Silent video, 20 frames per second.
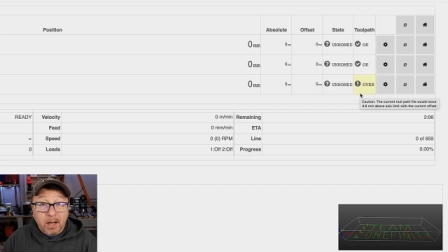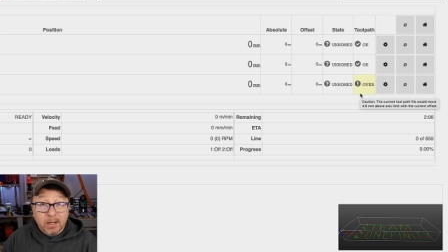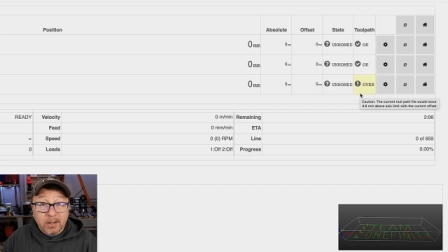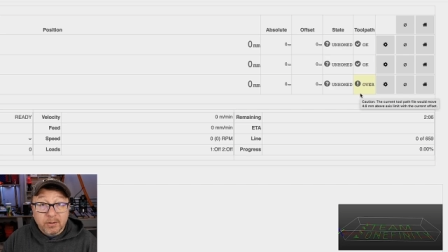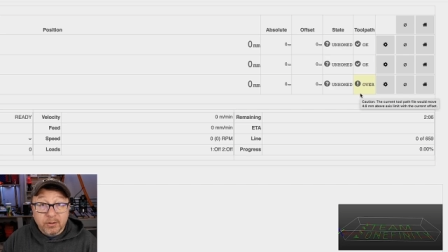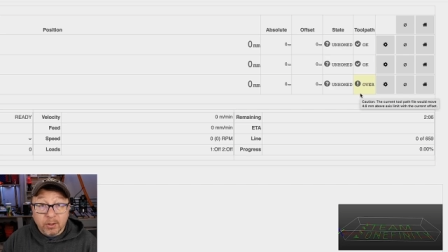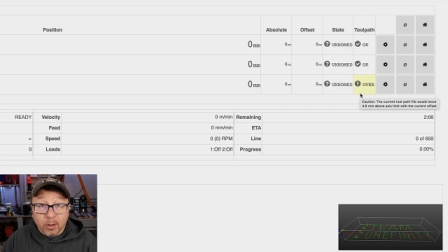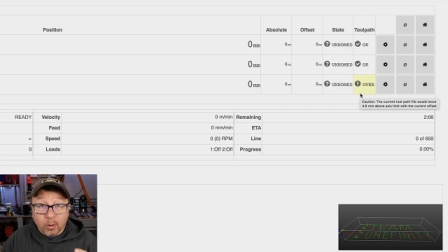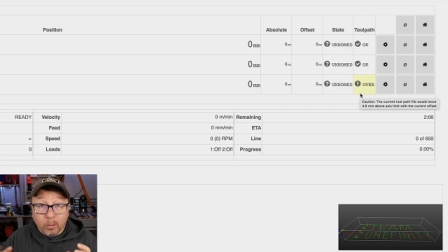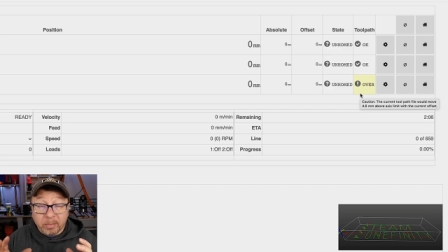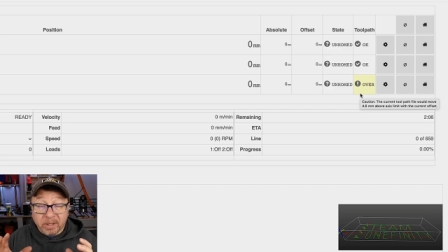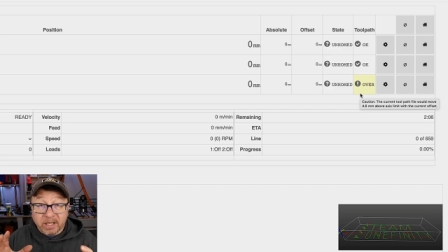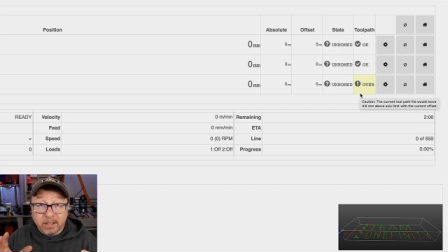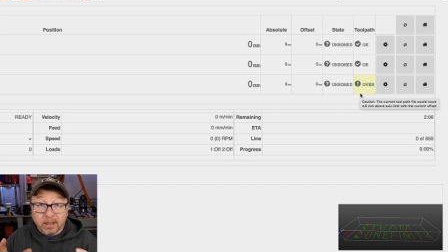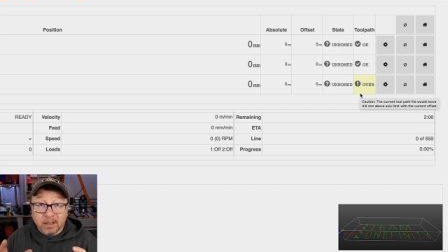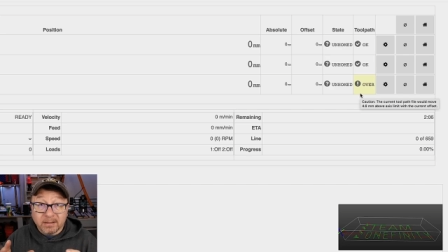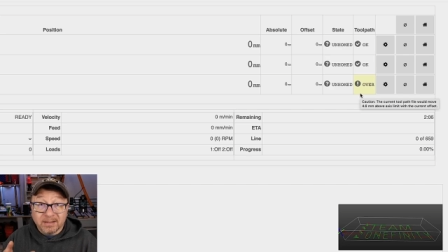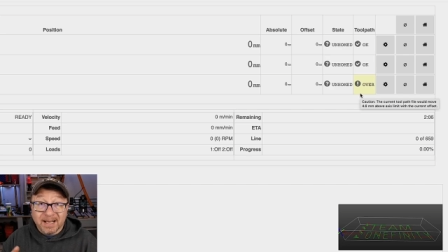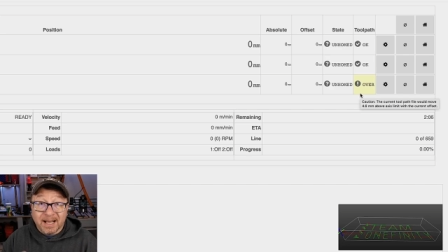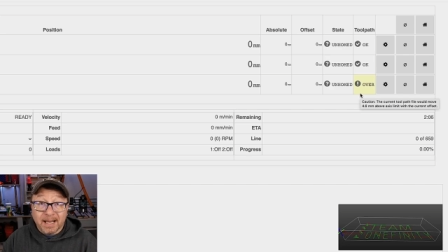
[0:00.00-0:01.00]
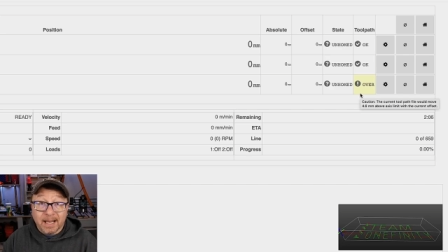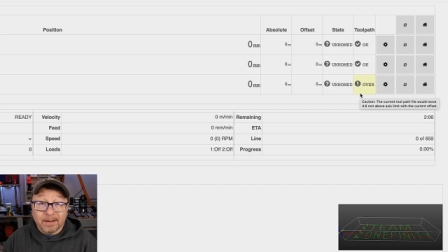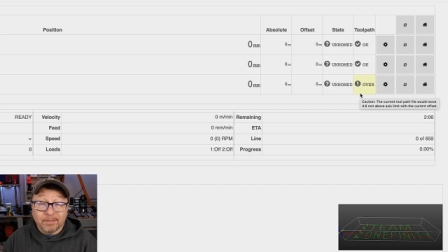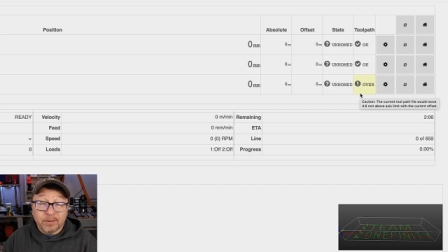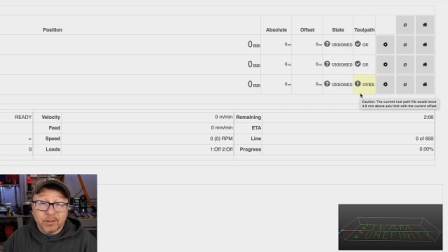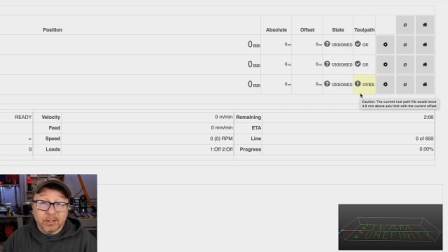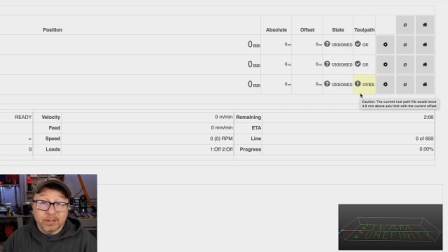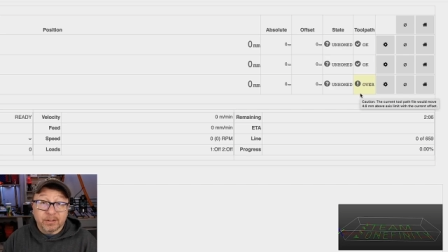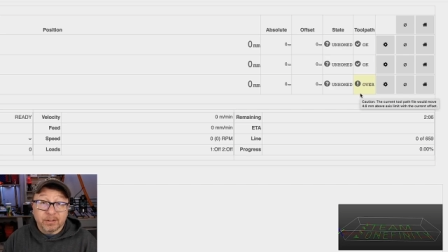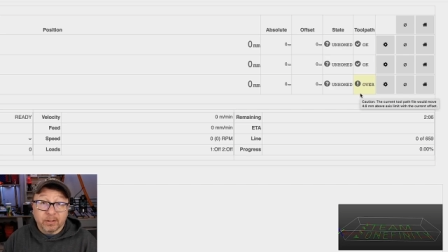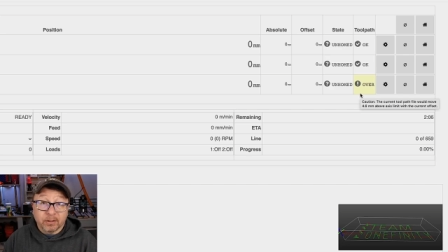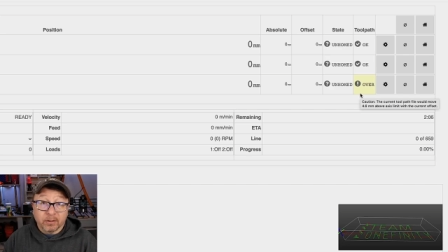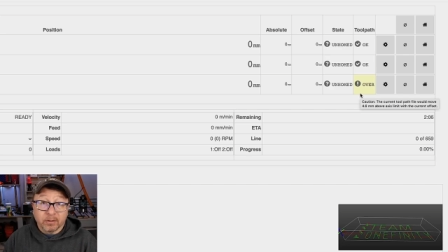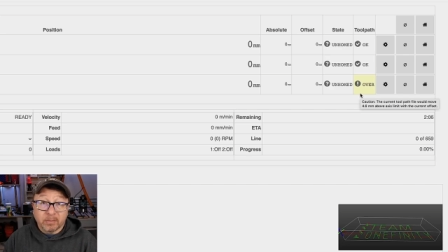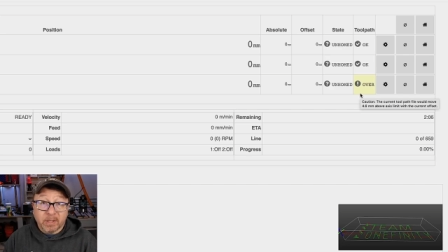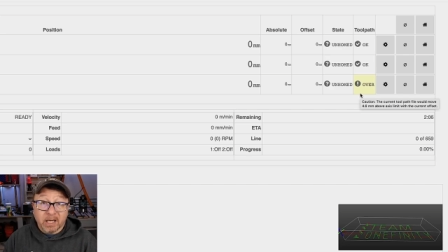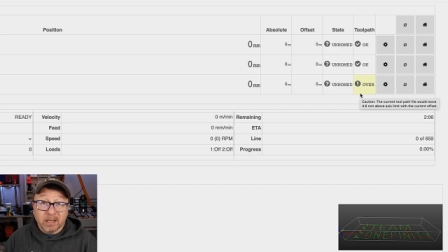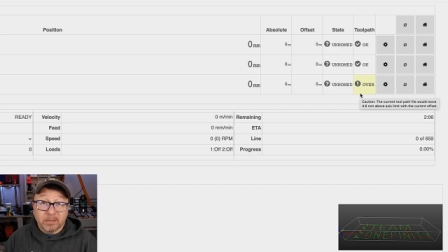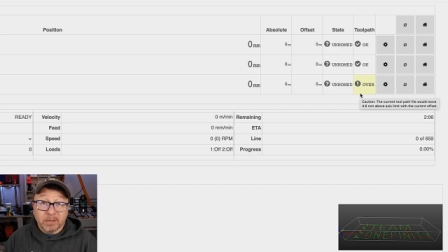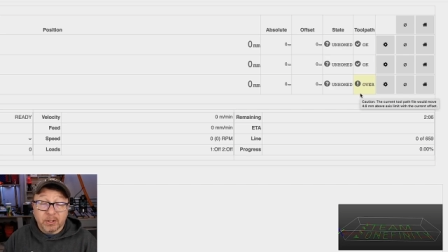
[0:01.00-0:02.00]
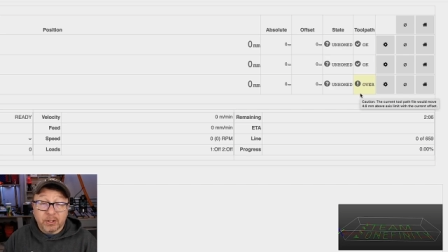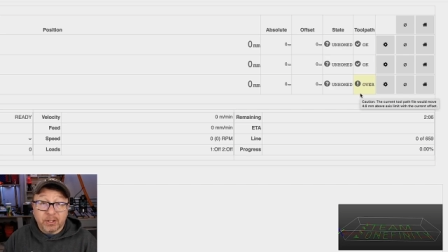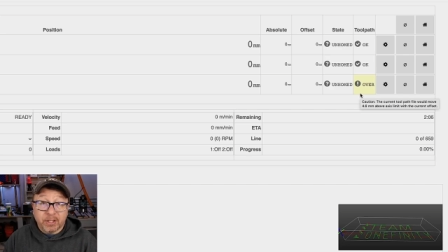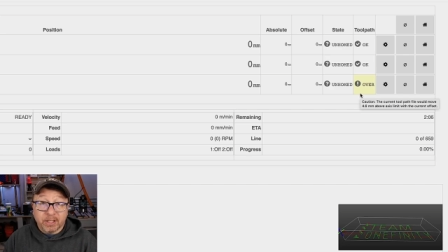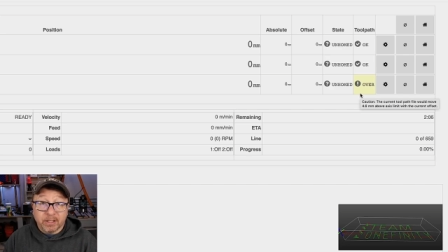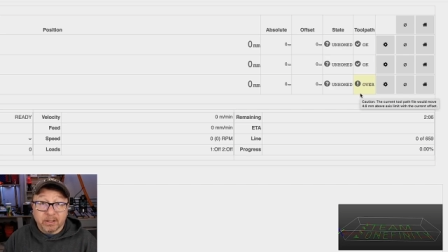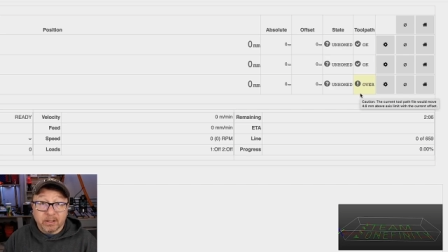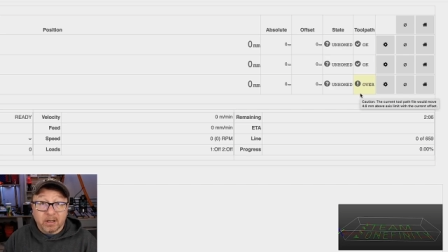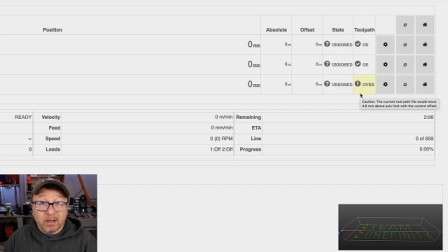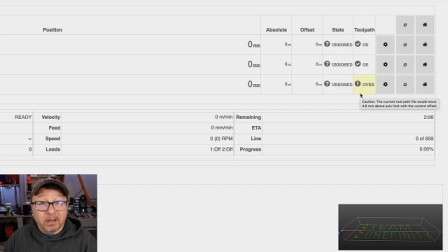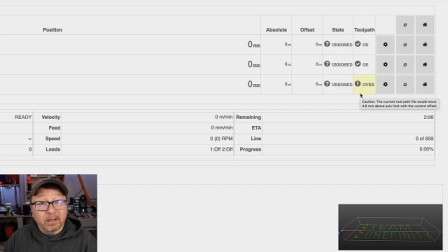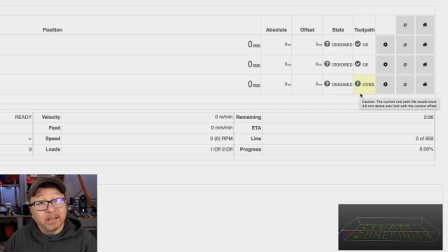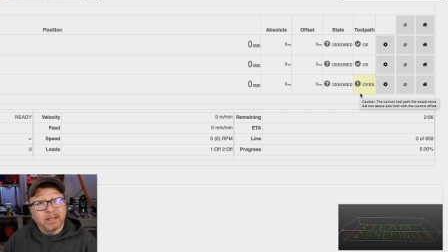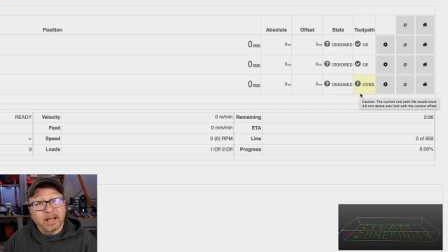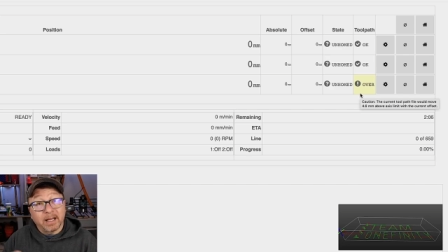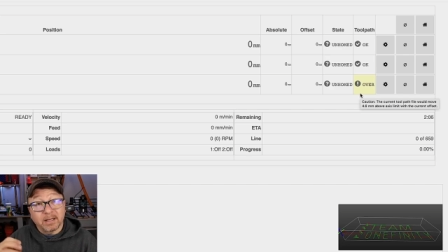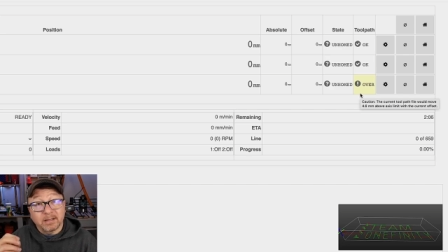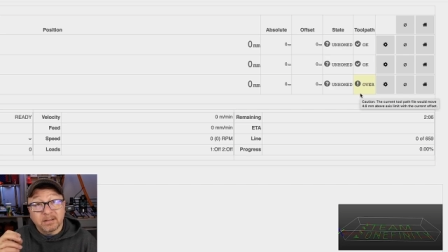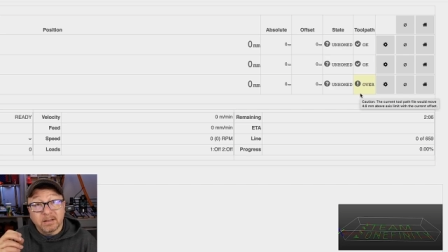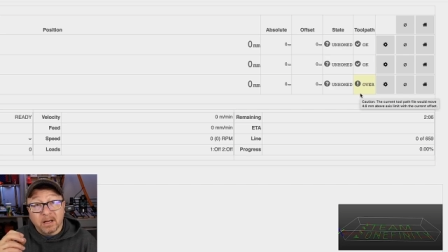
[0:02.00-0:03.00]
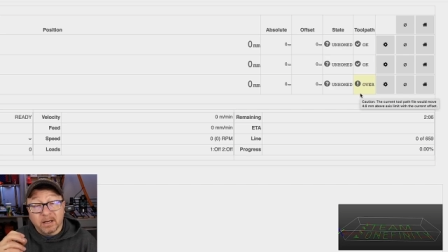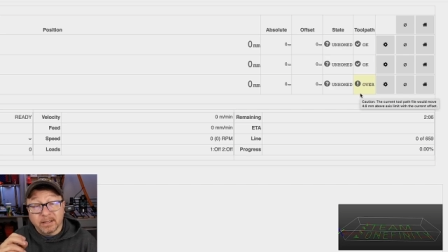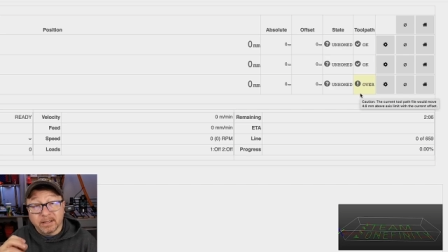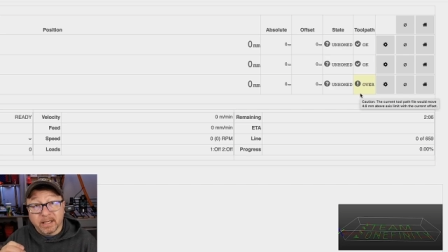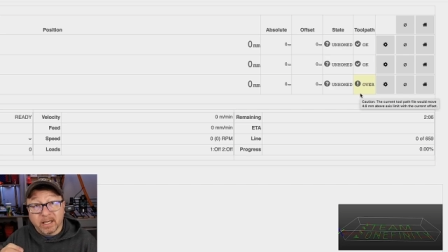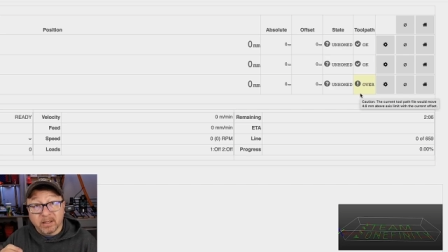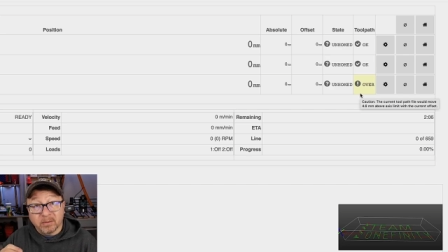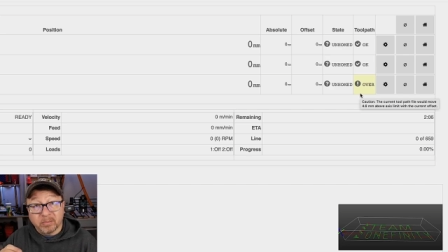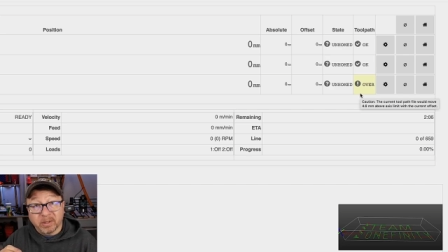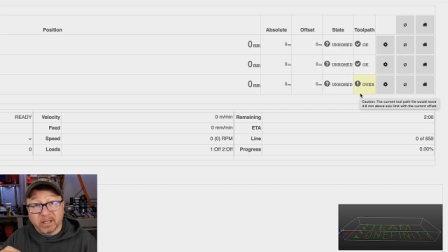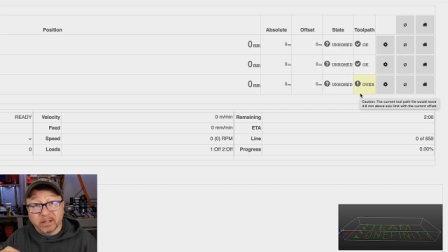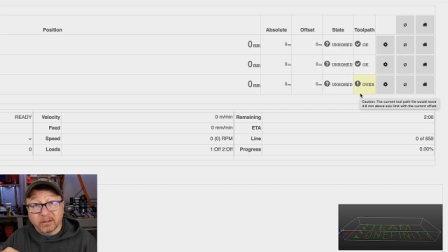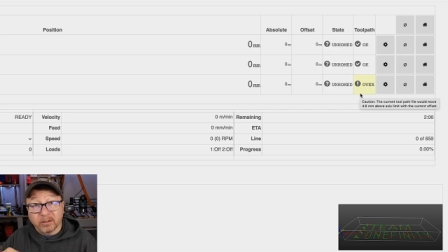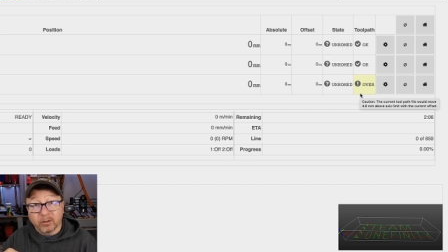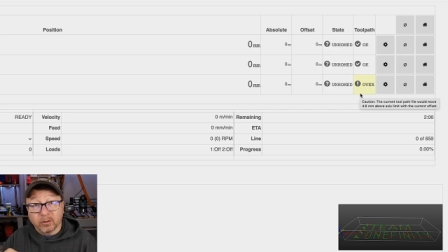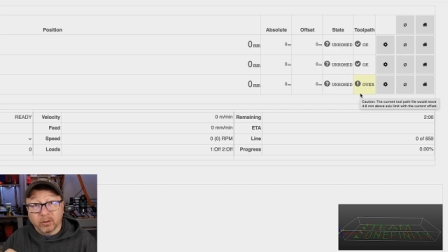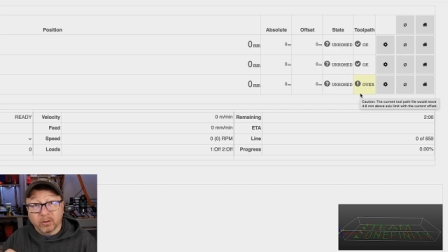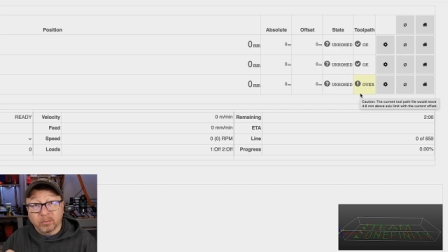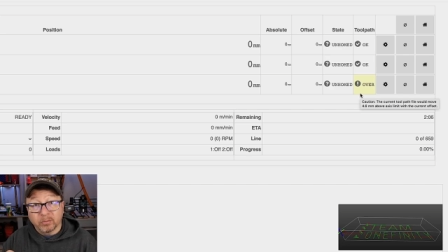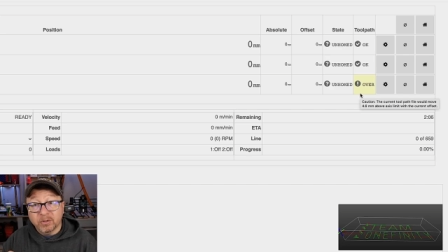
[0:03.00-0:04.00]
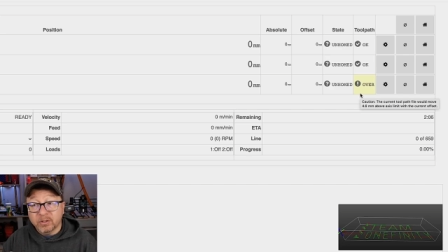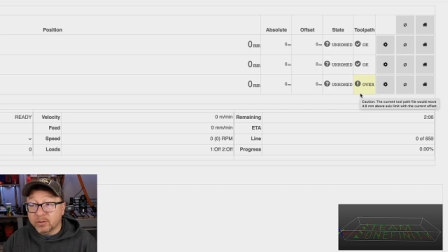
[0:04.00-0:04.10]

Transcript: So because I have just turned my machine on, it has not yet been homed.